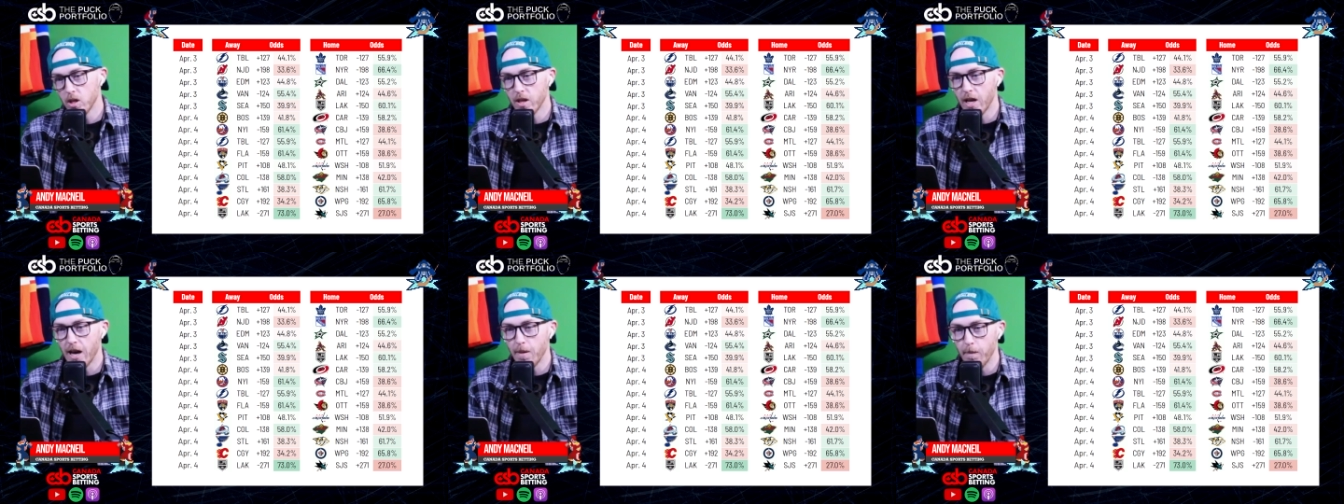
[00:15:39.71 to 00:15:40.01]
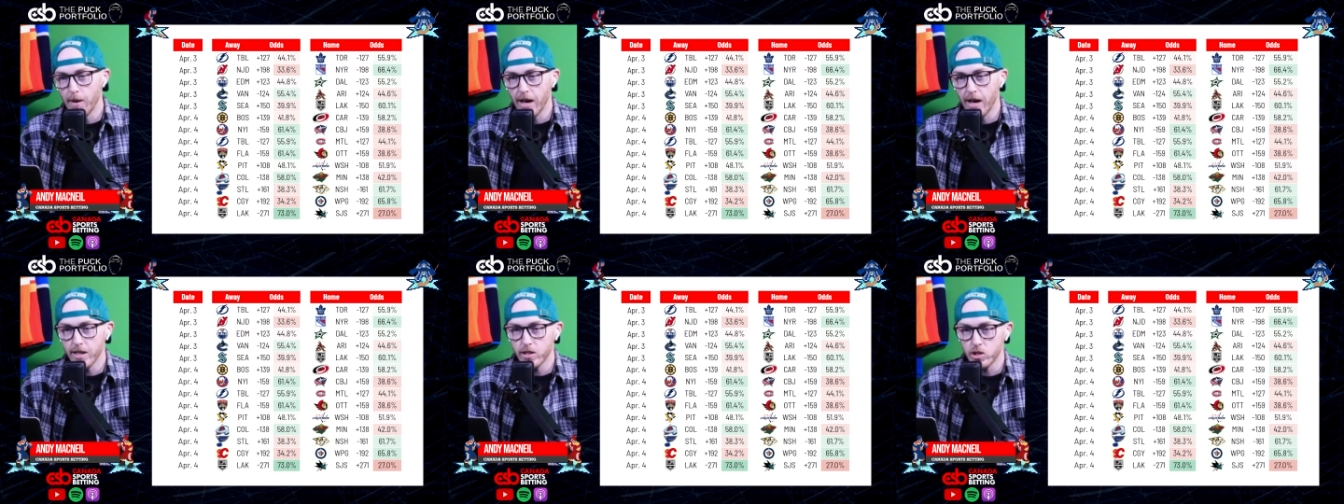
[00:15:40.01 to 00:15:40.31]
That
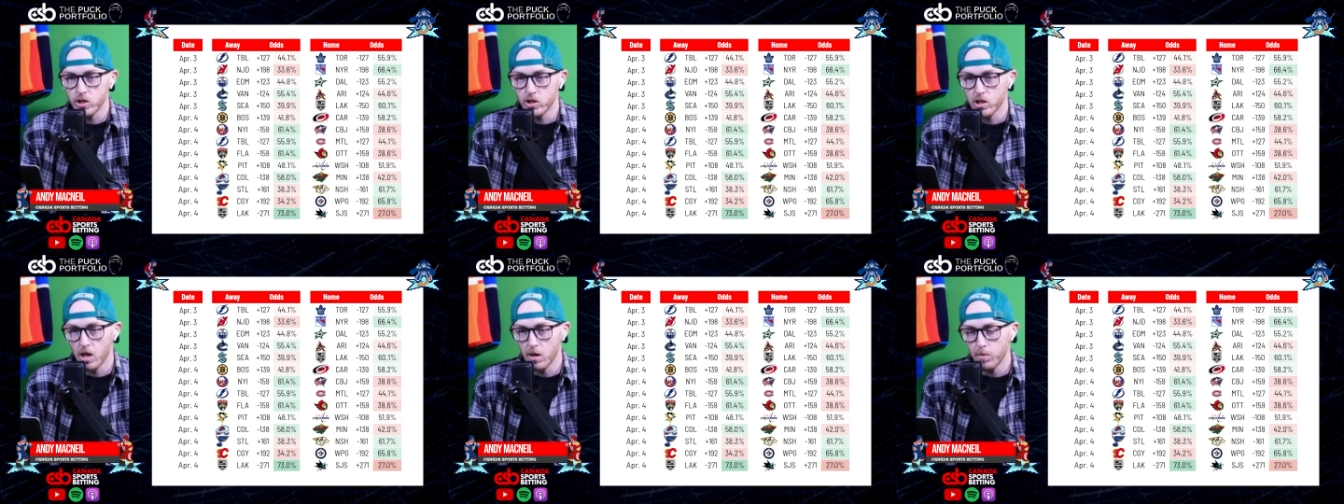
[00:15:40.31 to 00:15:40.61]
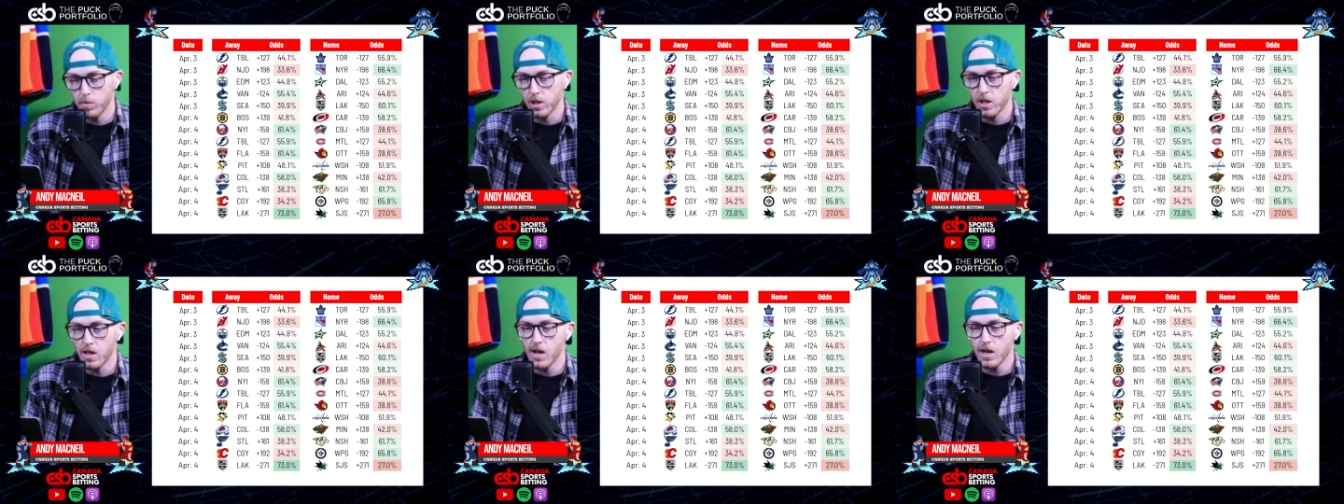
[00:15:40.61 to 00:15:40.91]
matches
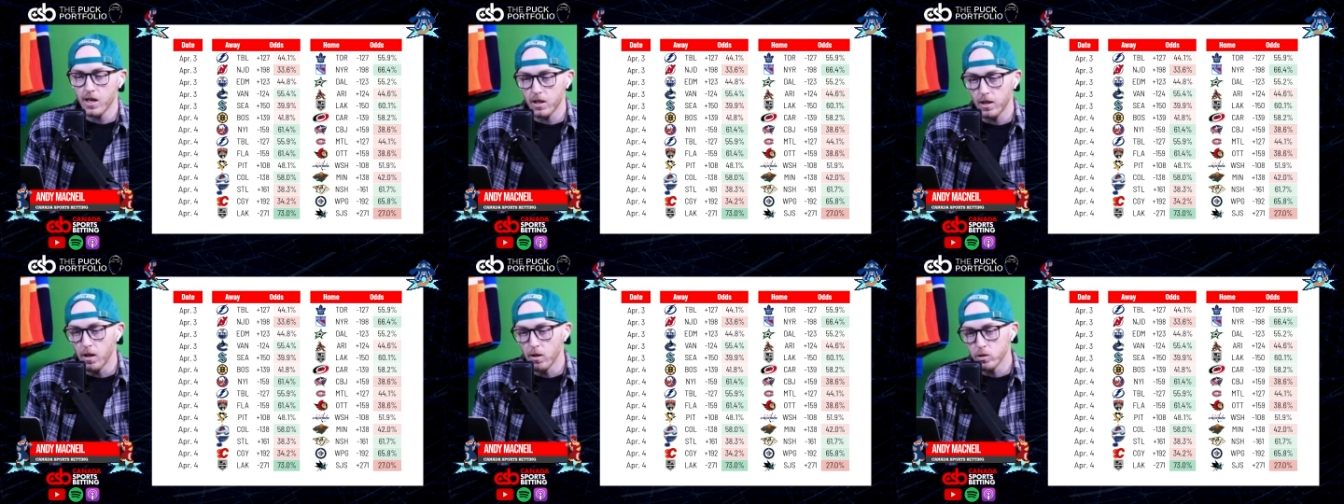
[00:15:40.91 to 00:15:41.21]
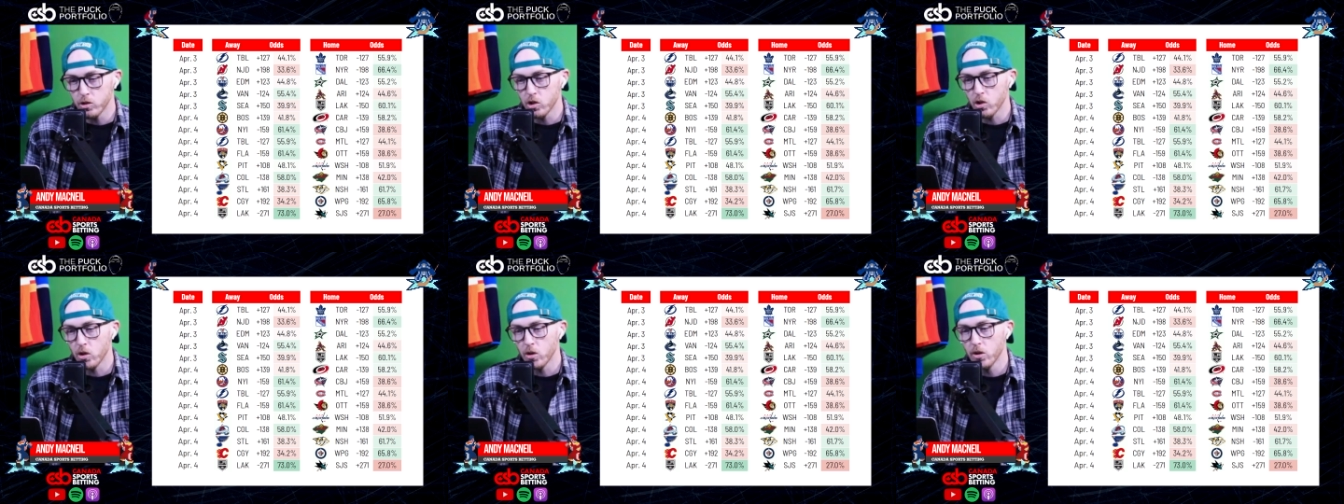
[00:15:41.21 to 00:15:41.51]
up a lot
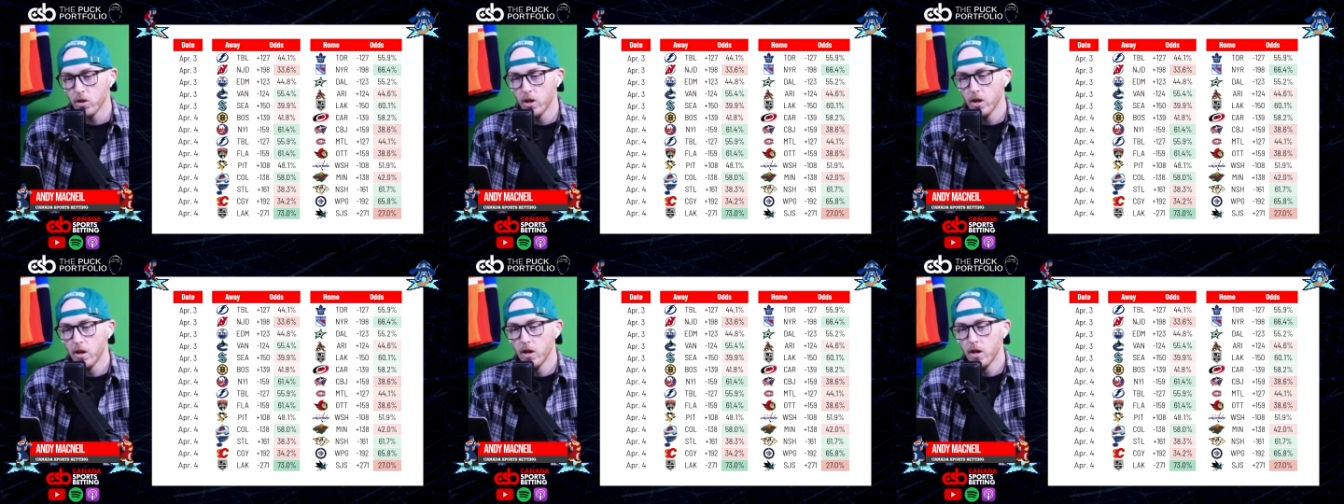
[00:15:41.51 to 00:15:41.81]
closer